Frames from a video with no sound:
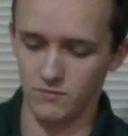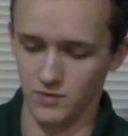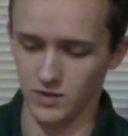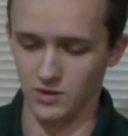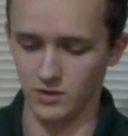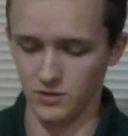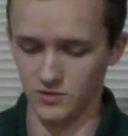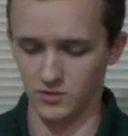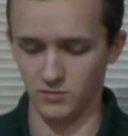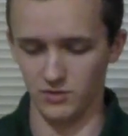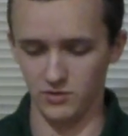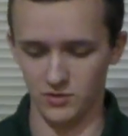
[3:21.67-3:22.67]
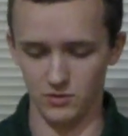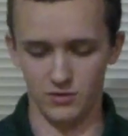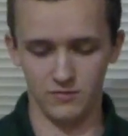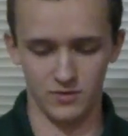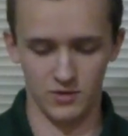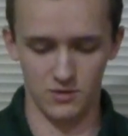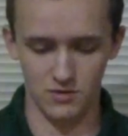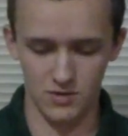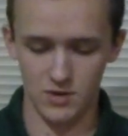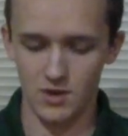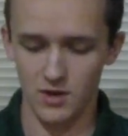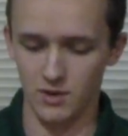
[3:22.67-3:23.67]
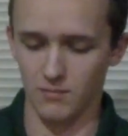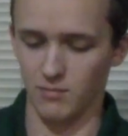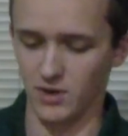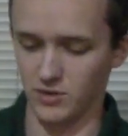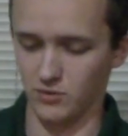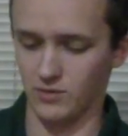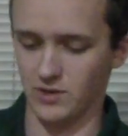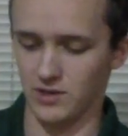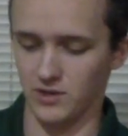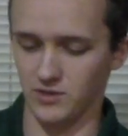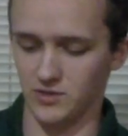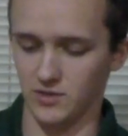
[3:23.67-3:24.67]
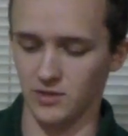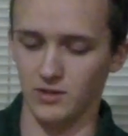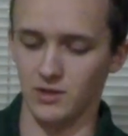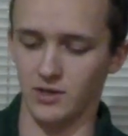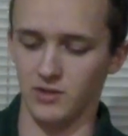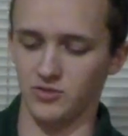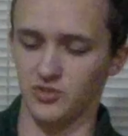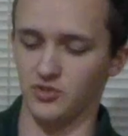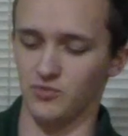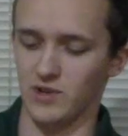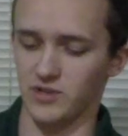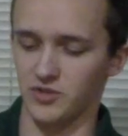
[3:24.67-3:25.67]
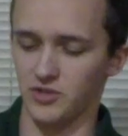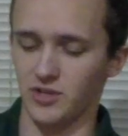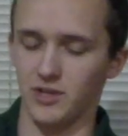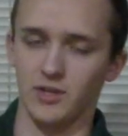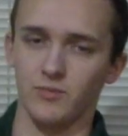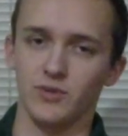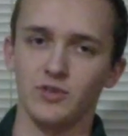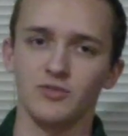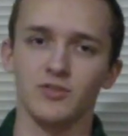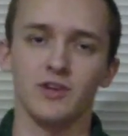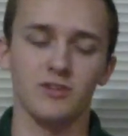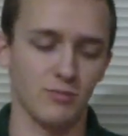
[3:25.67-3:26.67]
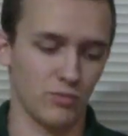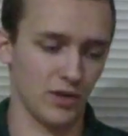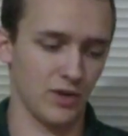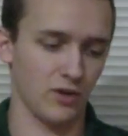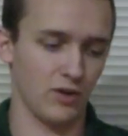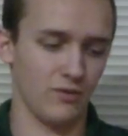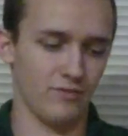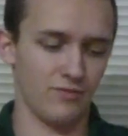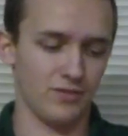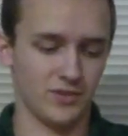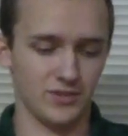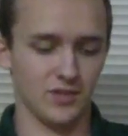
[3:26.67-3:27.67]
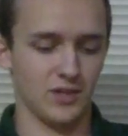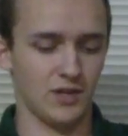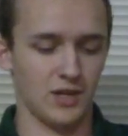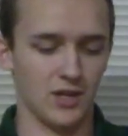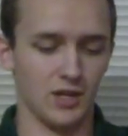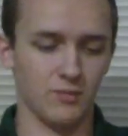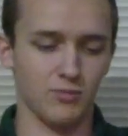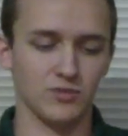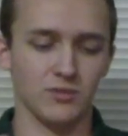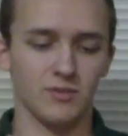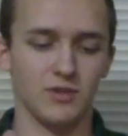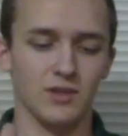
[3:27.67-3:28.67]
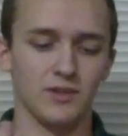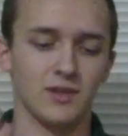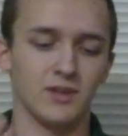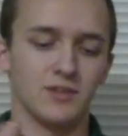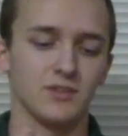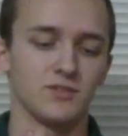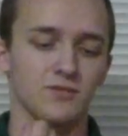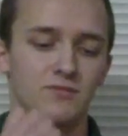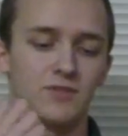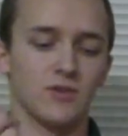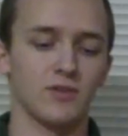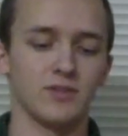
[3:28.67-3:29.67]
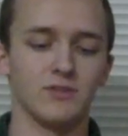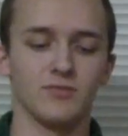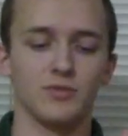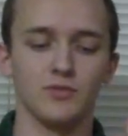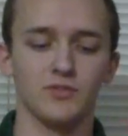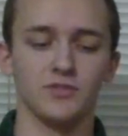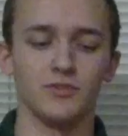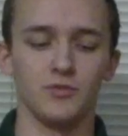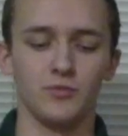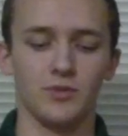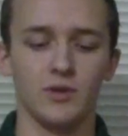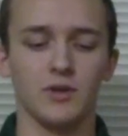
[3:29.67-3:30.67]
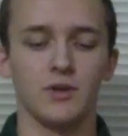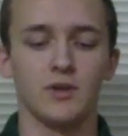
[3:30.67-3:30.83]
I can get some of this off here, mono has a lot of stretch, and when you're trying to break off, say, a hang up or something like that, it is very difficult to do.